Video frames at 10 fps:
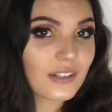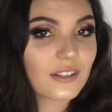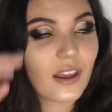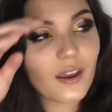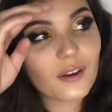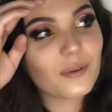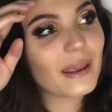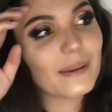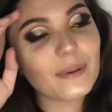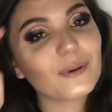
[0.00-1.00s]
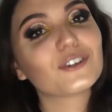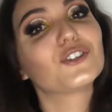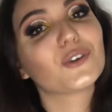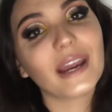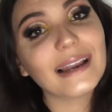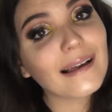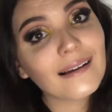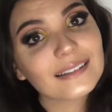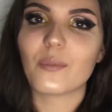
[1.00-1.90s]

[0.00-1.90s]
so maybe watch a trailer.